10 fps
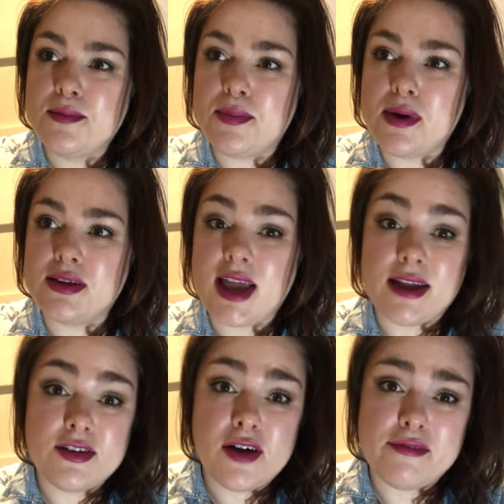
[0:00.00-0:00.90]
But yeah,
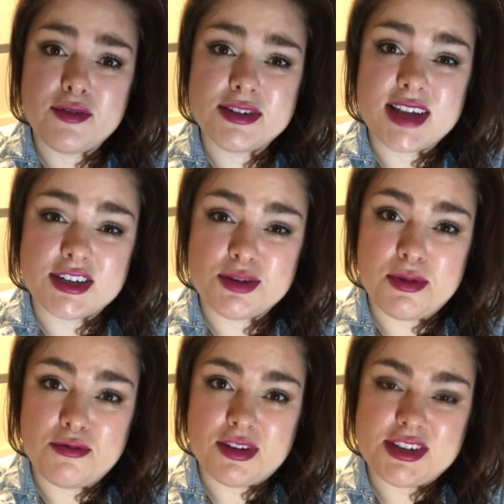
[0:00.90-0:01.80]
no, everyone's actually
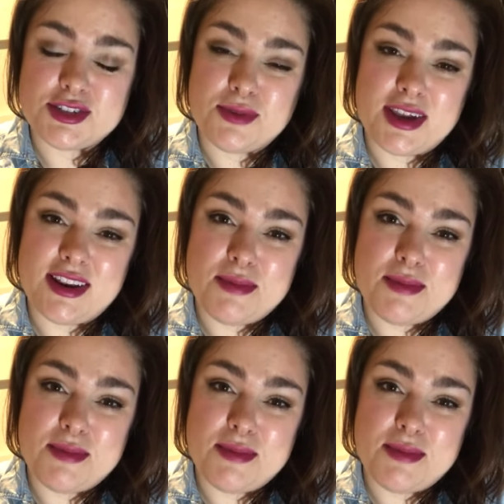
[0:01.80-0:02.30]
been really sweet.